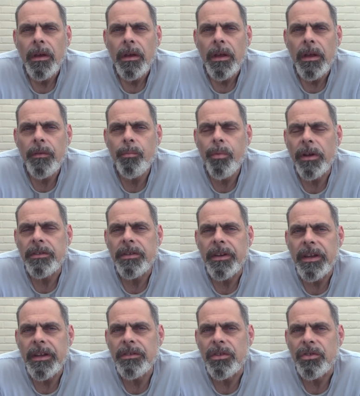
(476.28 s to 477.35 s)
If
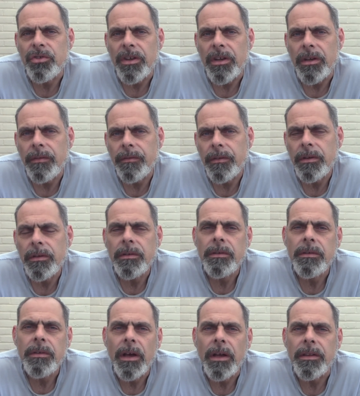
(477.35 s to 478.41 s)
Brexit is achieved,
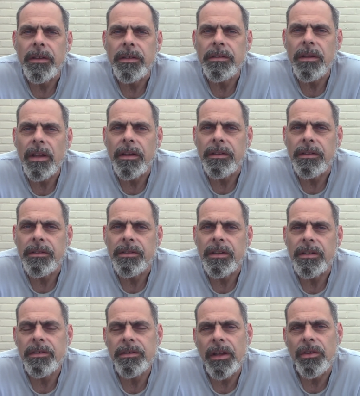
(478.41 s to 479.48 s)
and this latest
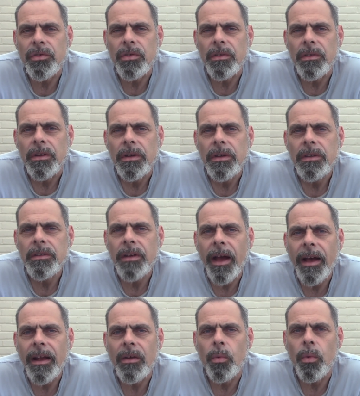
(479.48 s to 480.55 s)
extension to
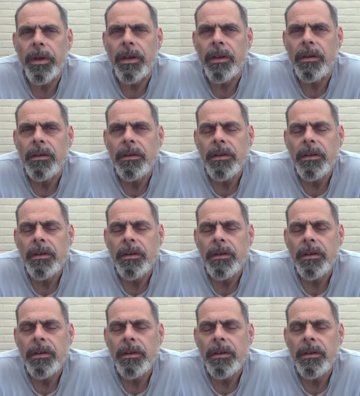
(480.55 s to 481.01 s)
Halloween